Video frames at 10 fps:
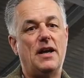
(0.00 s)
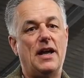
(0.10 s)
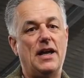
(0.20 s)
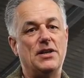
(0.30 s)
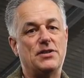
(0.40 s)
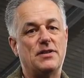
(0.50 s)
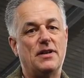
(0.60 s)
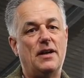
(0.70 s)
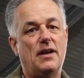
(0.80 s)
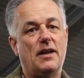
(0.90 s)
is
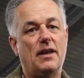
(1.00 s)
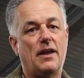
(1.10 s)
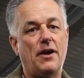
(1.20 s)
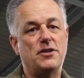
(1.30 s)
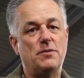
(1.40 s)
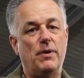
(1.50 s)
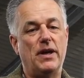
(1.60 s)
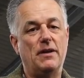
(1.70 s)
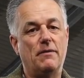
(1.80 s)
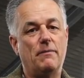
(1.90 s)
going to
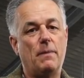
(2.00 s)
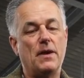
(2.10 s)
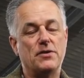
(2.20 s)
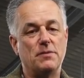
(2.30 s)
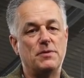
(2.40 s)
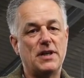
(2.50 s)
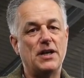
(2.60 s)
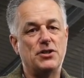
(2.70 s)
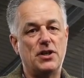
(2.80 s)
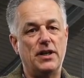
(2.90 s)
be
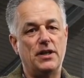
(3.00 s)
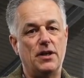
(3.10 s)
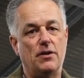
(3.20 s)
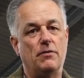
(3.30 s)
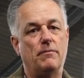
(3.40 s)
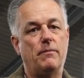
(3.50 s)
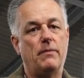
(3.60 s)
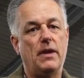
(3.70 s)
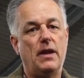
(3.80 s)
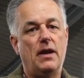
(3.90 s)
substantially new.
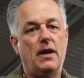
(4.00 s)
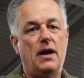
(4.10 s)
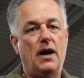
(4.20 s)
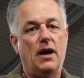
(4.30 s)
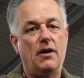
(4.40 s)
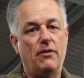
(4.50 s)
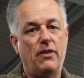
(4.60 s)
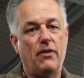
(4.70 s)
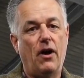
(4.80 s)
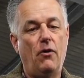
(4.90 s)

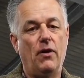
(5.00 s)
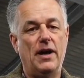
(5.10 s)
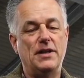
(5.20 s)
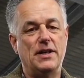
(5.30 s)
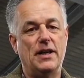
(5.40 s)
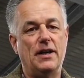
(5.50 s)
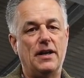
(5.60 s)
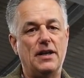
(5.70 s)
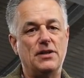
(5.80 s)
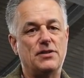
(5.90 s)
The whole idea
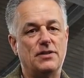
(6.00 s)
is